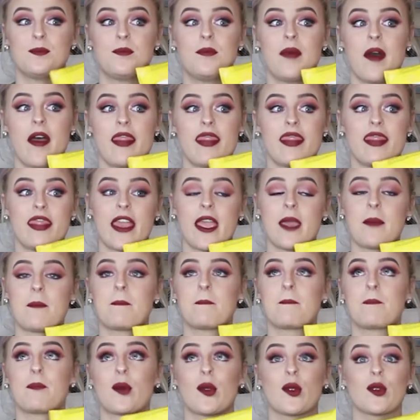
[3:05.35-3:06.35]
but they
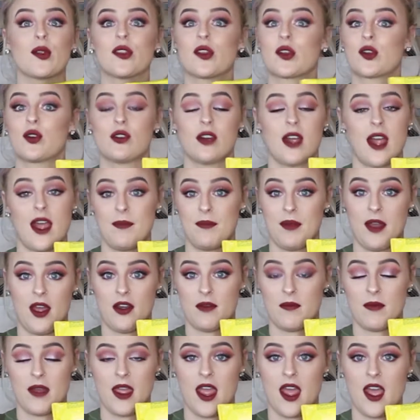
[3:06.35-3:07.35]
burn the crap
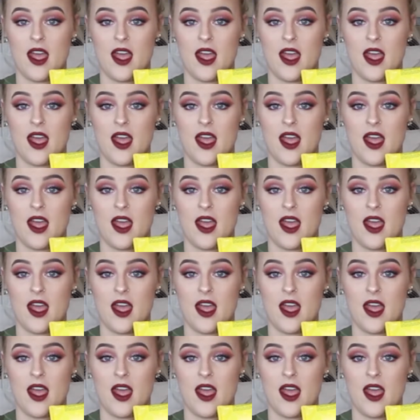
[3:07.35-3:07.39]
out of my